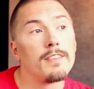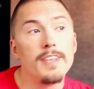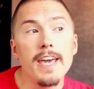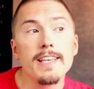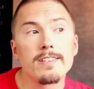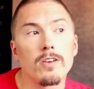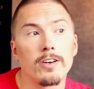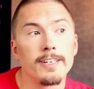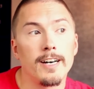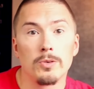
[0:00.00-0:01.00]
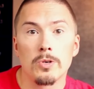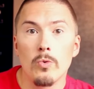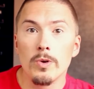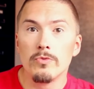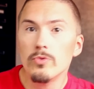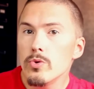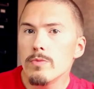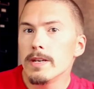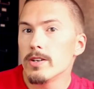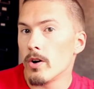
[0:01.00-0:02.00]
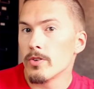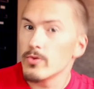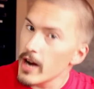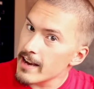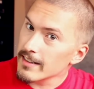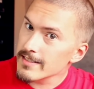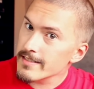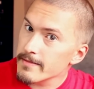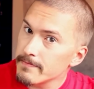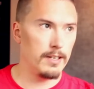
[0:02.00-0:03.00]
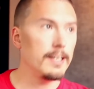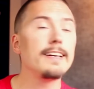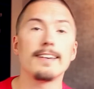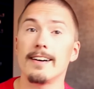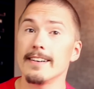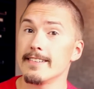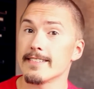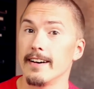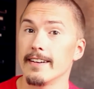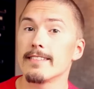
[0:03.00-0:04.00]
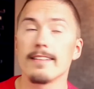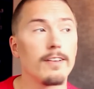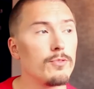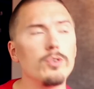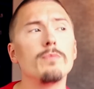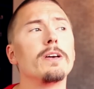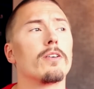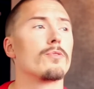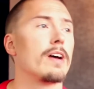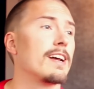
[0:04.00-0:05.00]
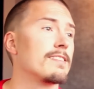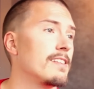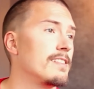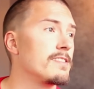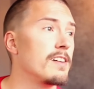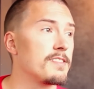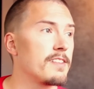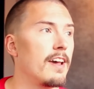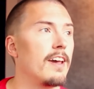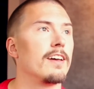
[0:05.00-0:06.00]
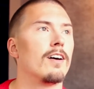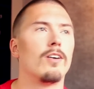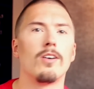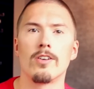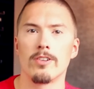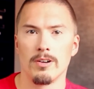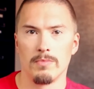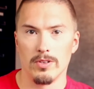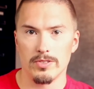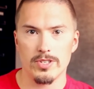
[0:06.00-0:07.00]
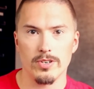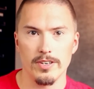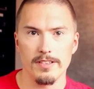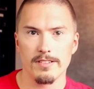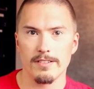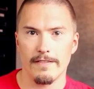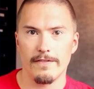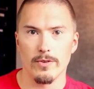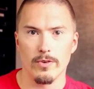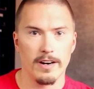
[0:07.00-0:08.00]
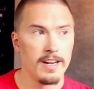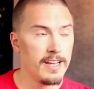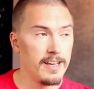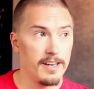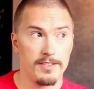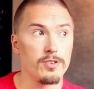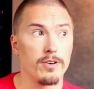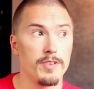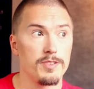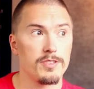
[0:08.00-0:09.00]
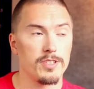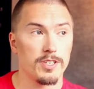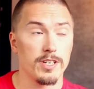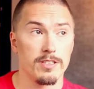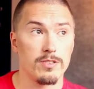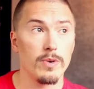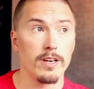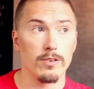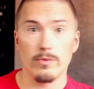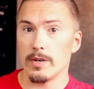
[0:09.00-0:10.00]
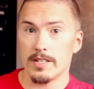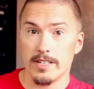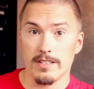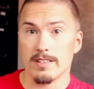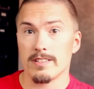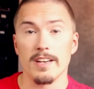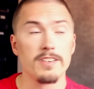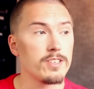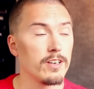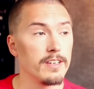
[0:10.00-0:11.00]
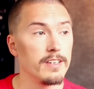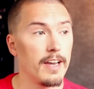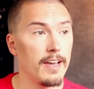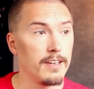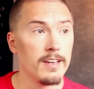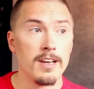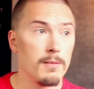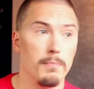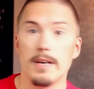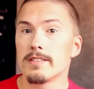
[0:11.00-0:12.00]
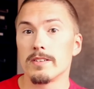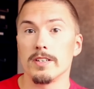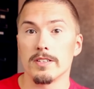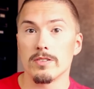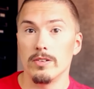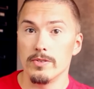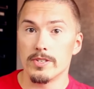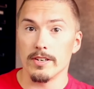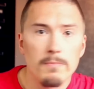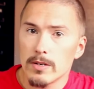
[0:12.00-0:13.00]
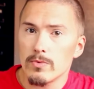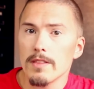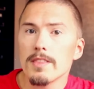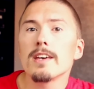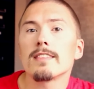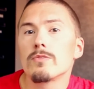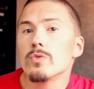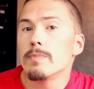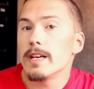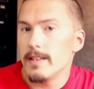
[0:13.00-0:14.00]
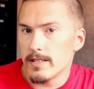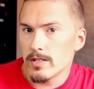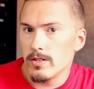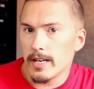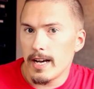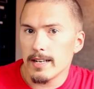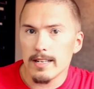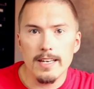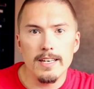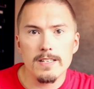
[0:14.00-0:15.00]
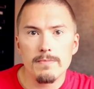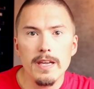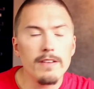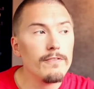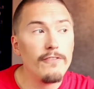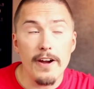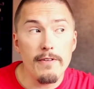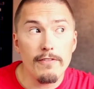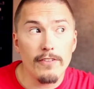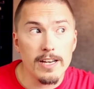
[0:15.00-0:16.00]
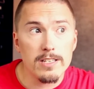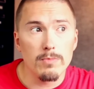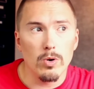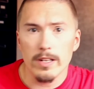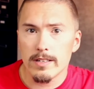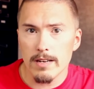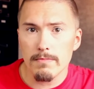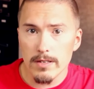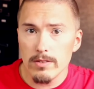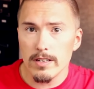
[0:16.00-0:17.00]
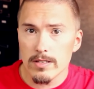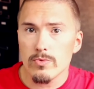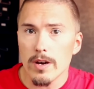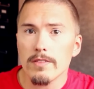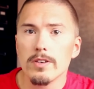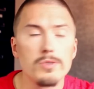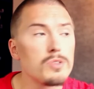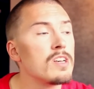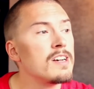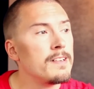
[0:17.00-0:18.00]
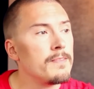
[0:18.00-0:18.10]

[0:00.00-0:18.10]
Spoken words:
They started out with Ruby on Rails. In hindsight, Ruby on Rails is just a horrible choice for a service such as Twitter, which is essentially a messaging solution. But one thing that Ruby is good at is being very flexible. It can be, it's one of those